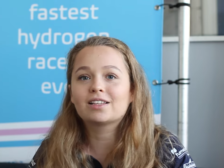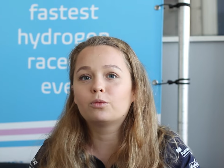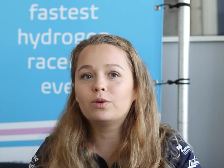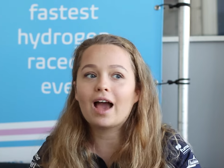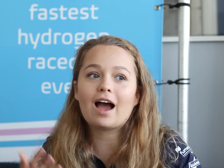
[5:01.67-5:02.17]

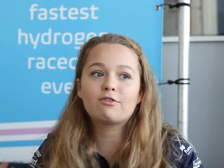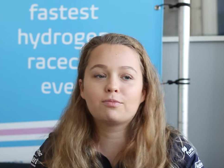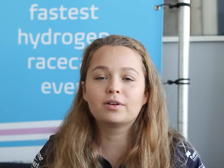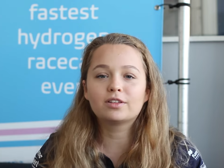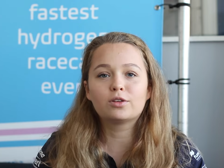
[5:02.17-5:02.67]
we have
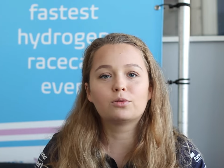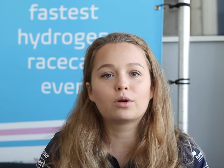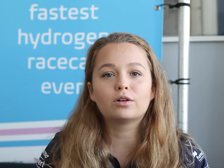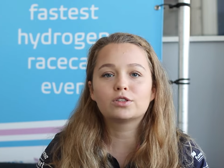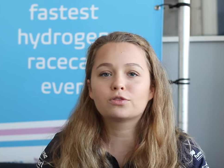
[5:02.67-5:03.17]
built the
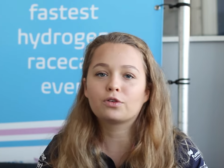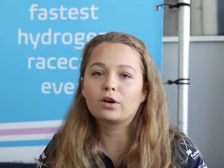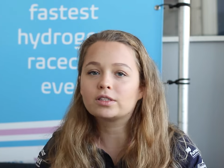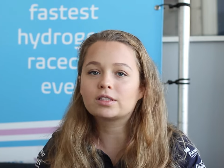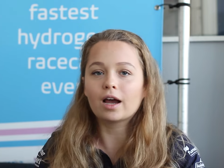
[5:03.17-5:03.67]
world's first